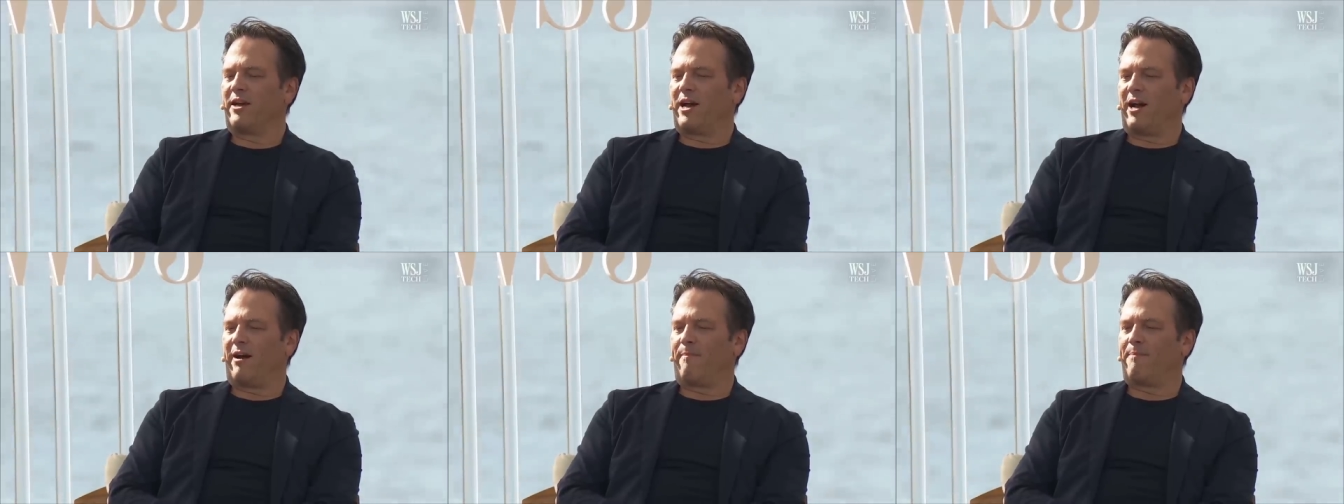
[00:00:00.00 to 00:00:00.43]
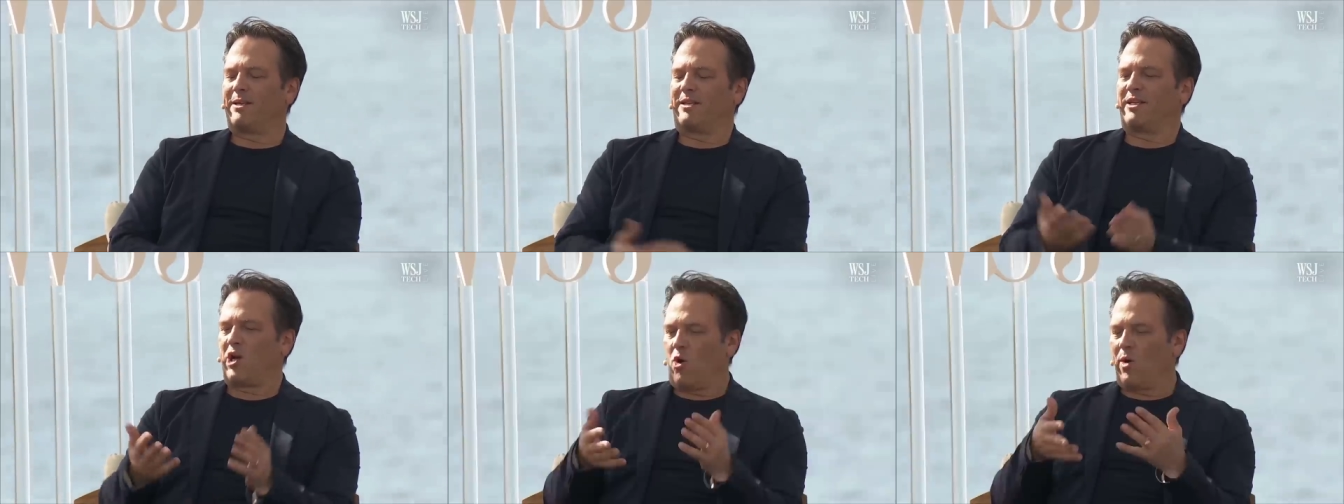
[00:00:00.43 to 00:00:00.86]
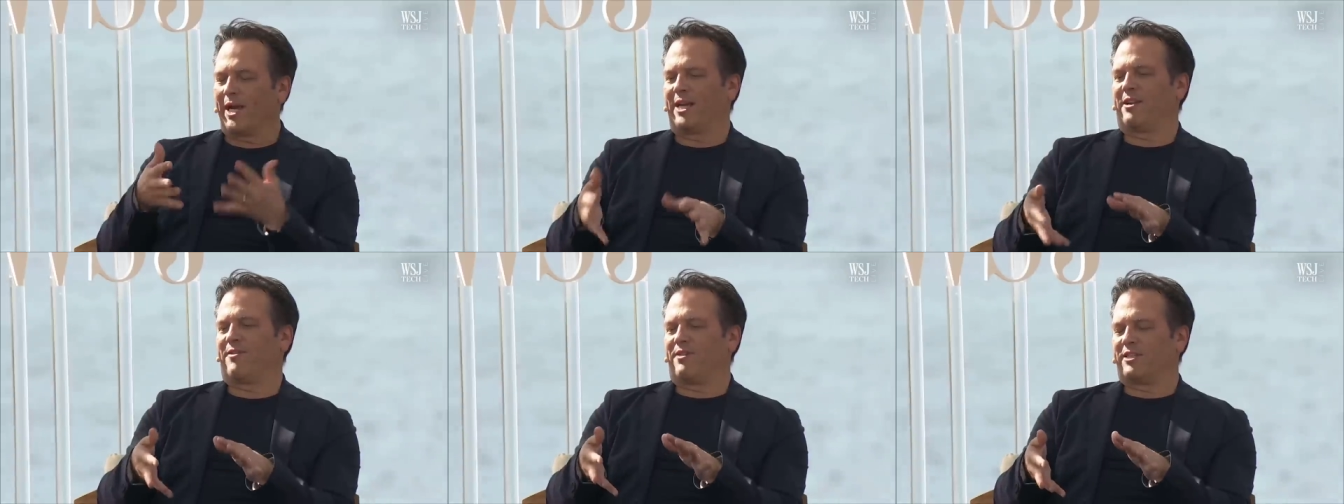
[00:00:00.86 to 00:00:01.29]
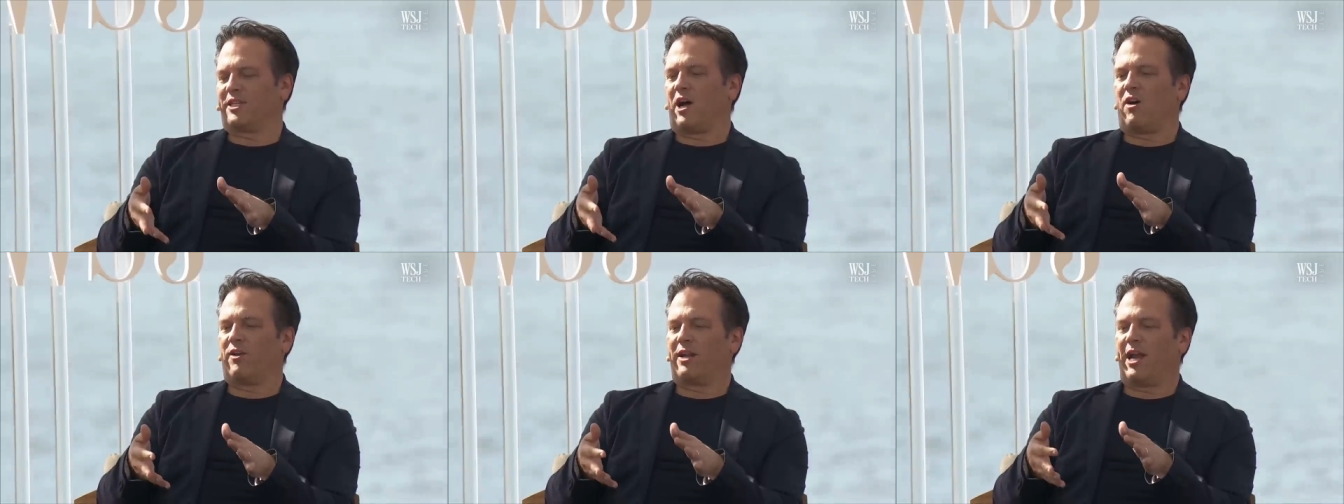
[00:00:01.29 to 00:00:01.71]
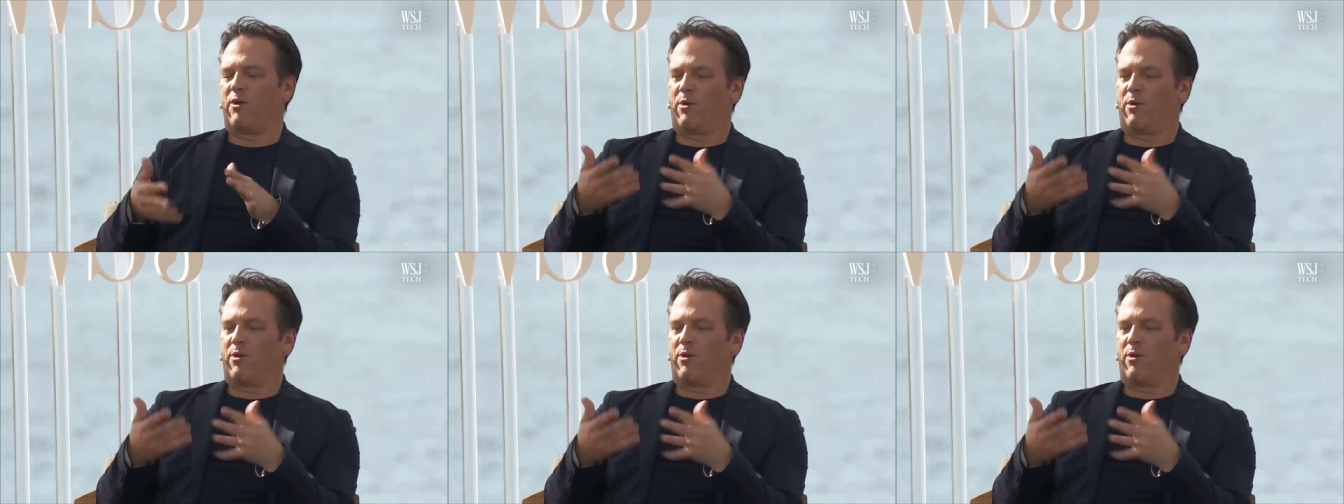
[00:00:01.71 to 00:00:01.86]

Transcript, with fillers: Um, but going into this holiday,